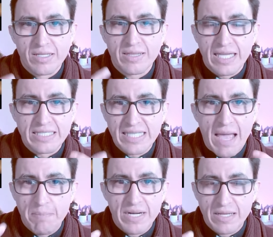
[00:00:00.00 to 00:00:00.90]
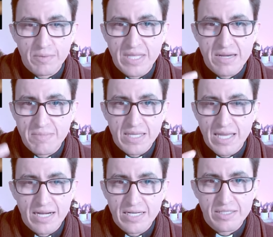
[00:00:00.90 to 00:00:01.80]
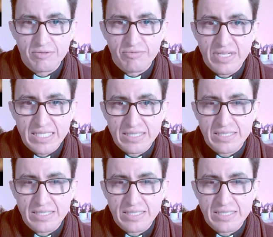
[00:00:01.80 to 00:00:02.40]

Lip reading: thing is happening within me that I need to fix,